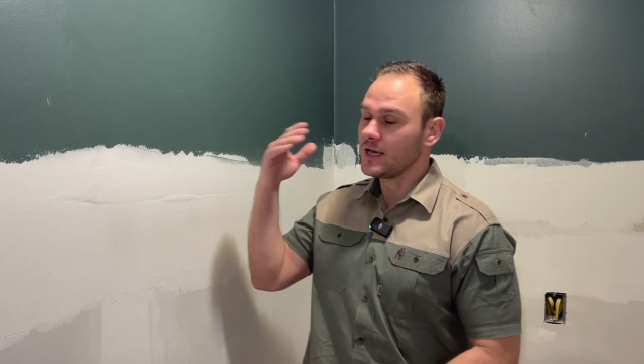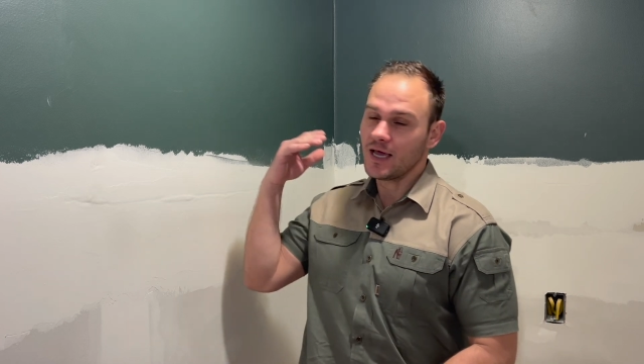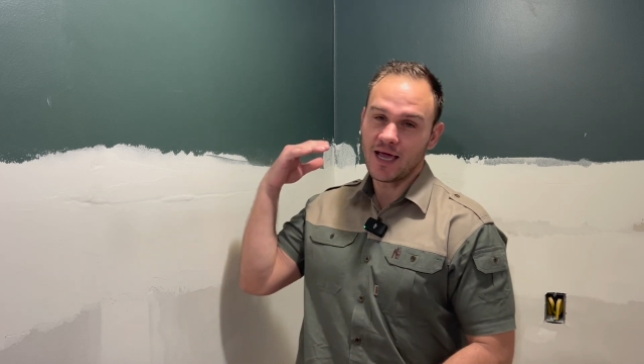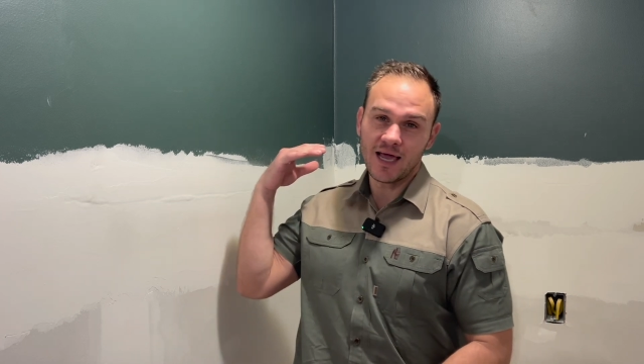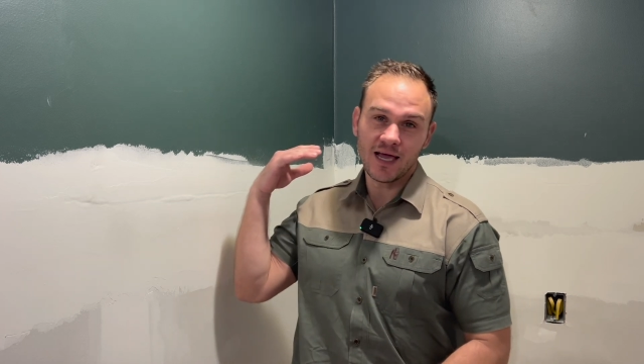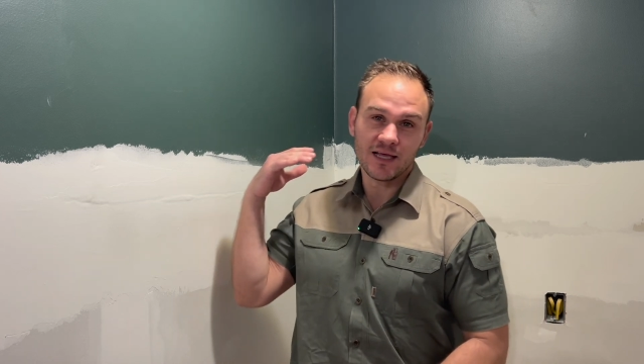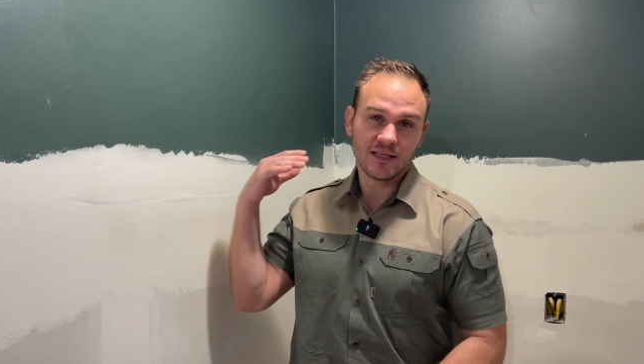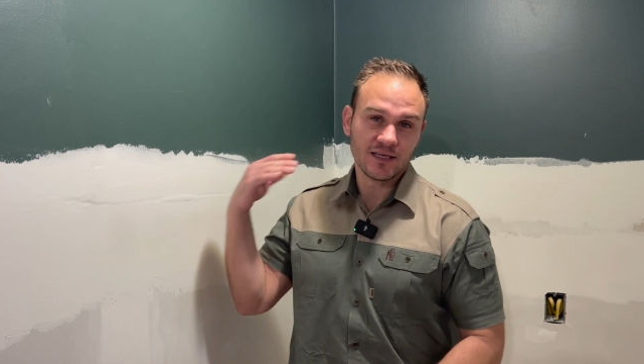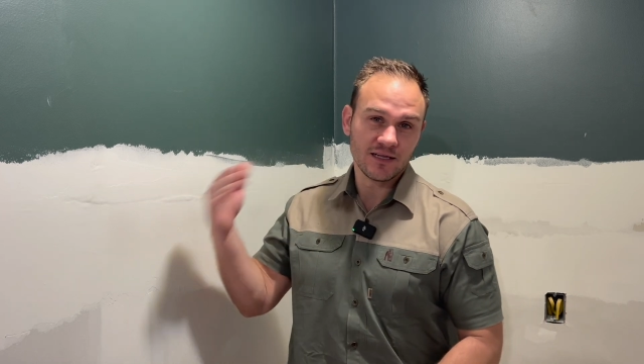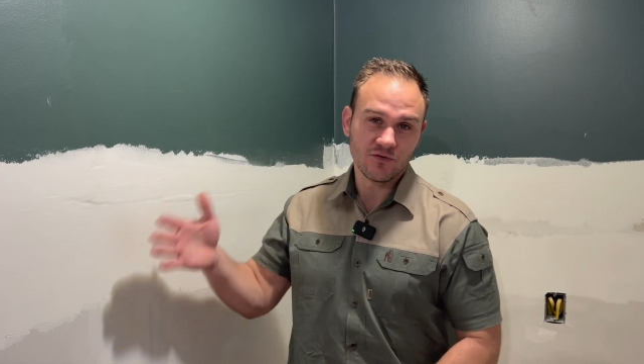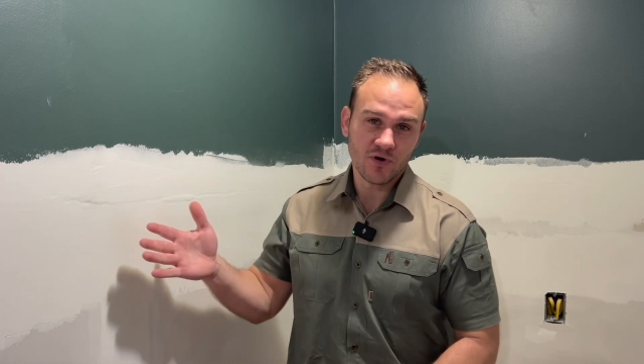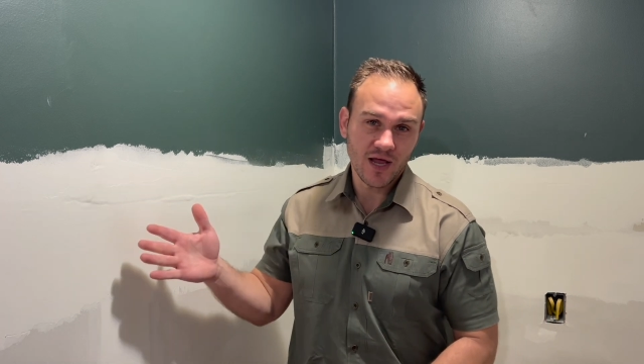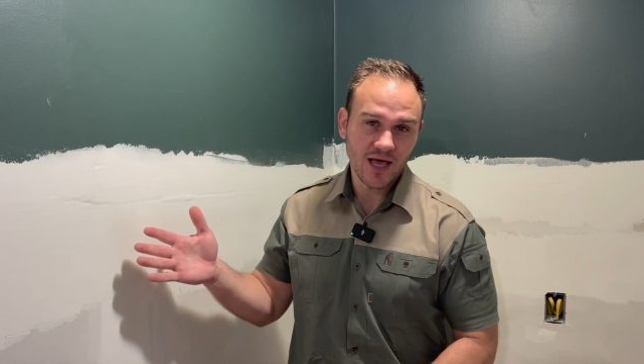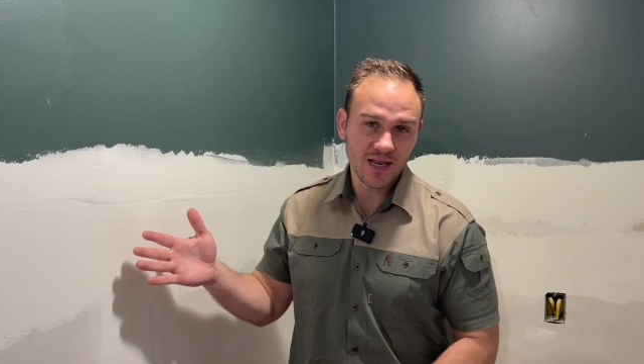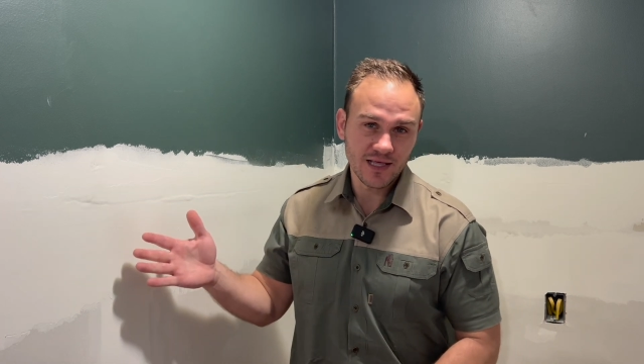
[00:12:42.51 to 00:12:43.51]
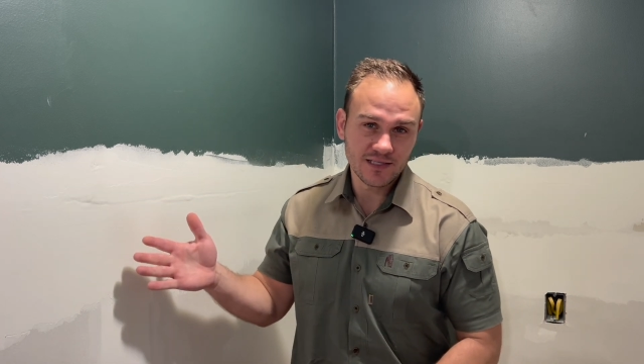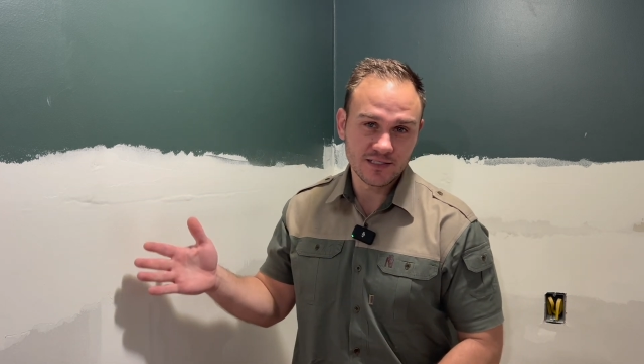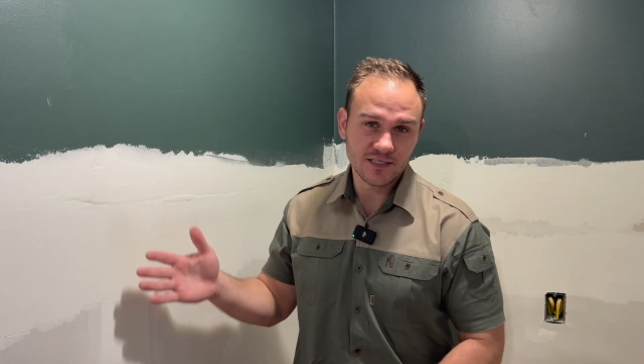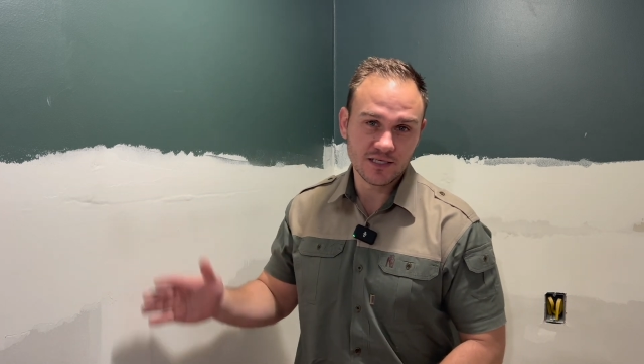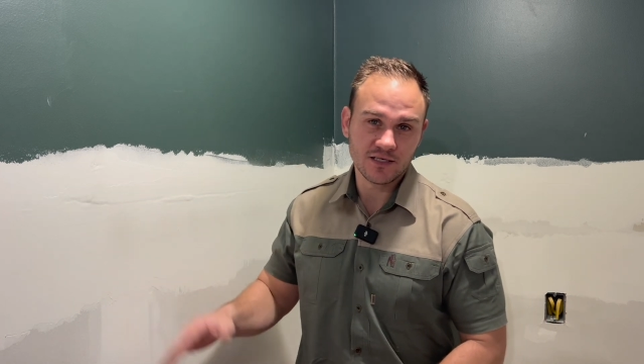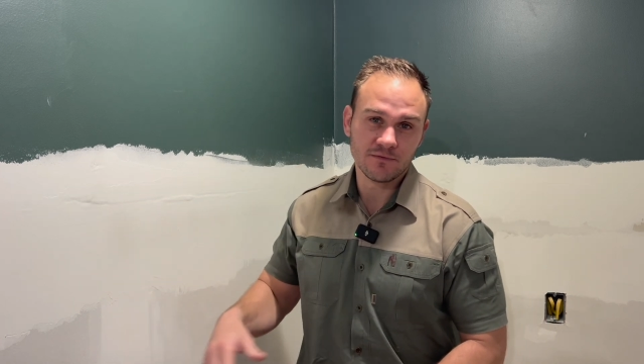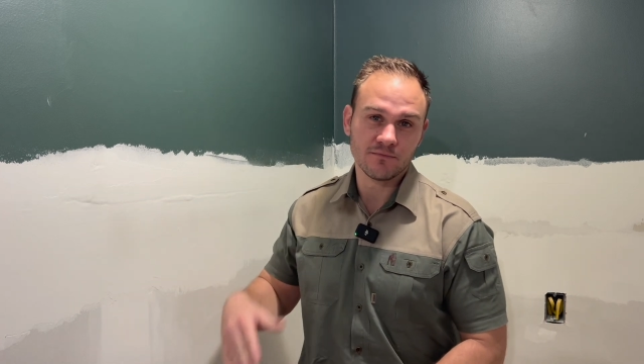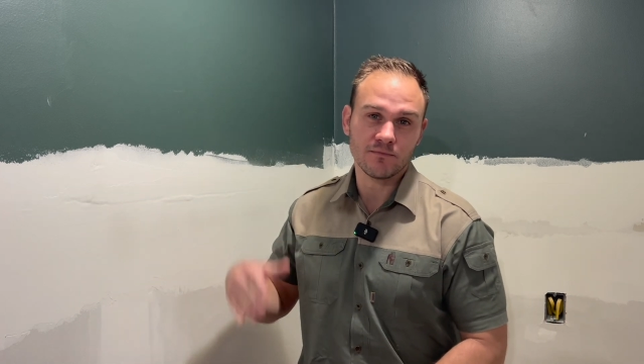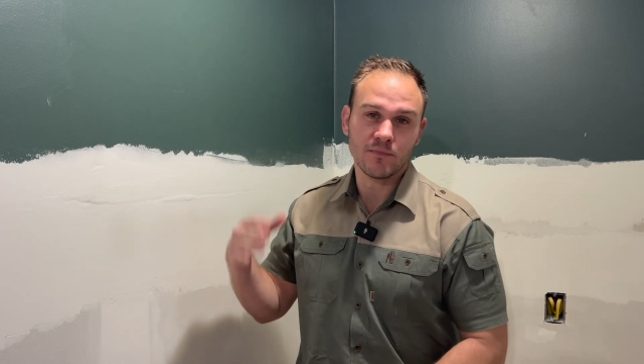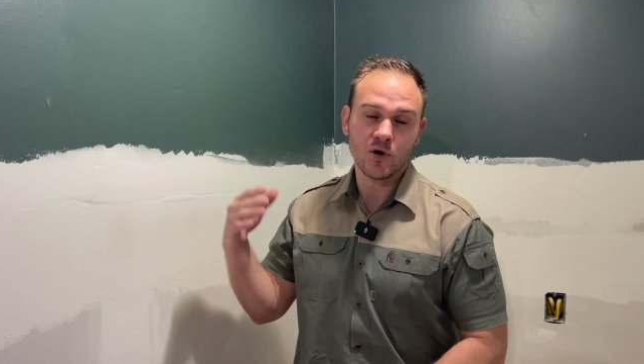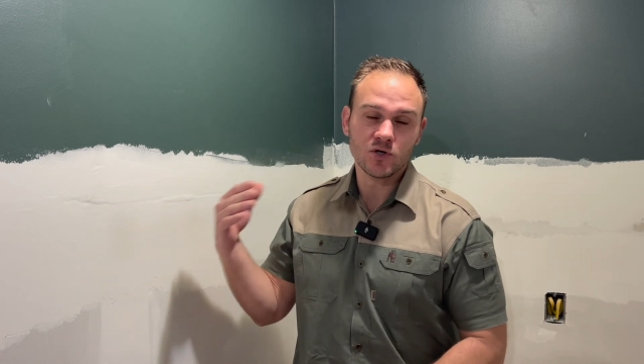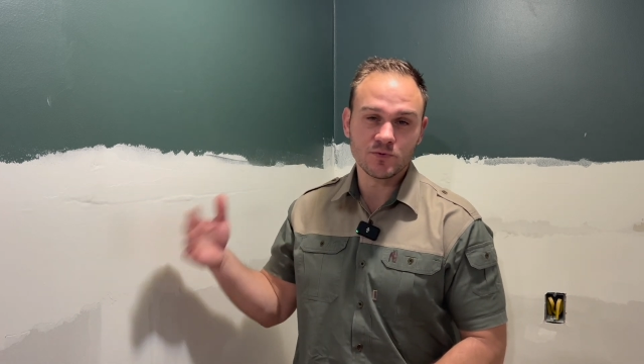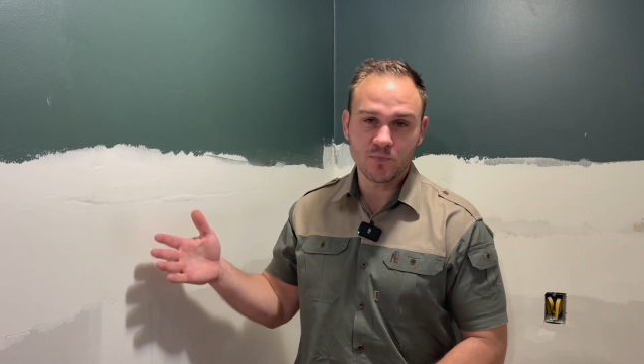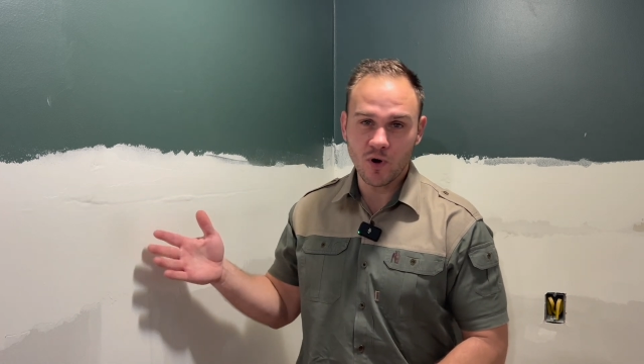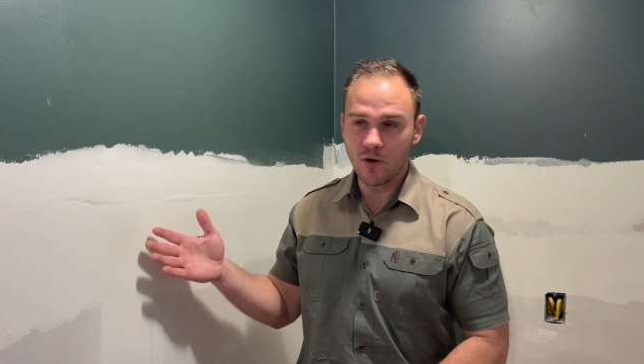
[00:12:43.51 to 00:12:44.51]
and in reality,
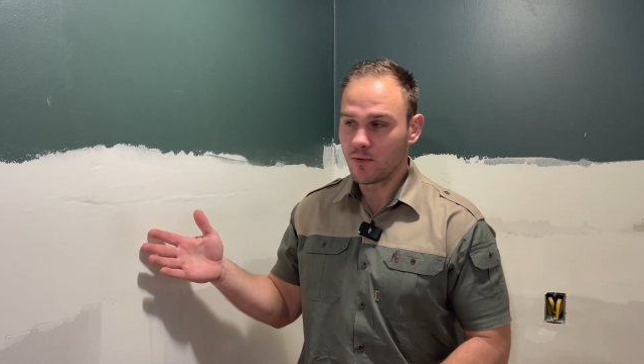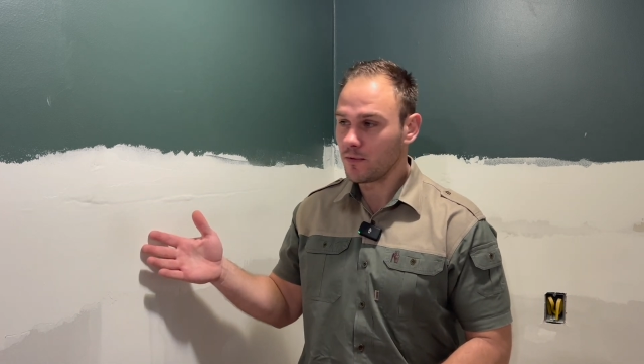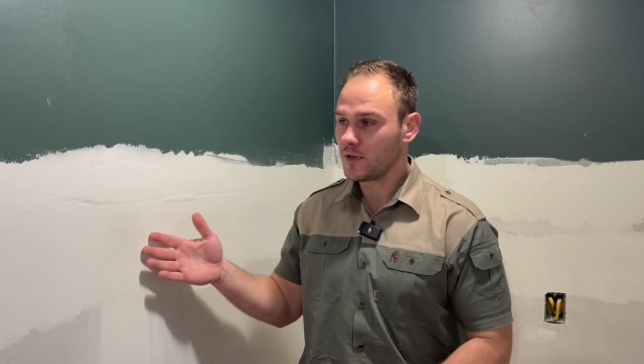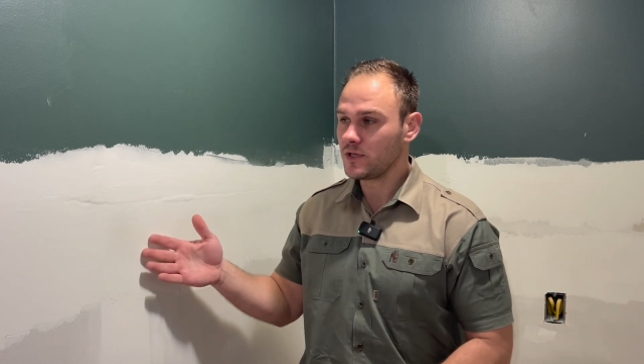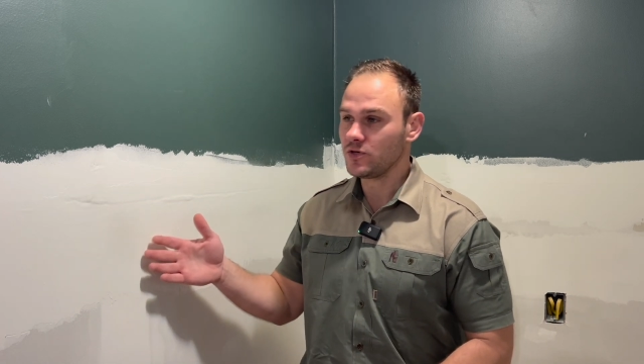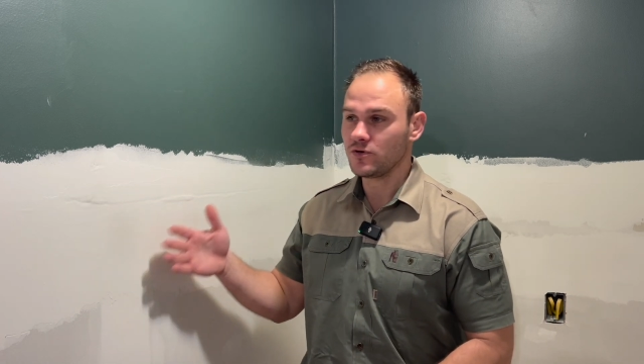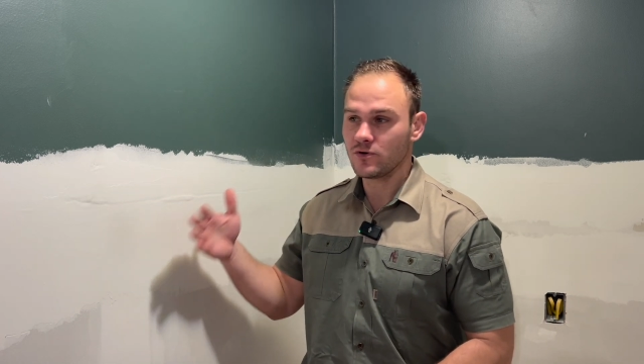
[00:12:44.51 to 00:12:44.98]
most probably you're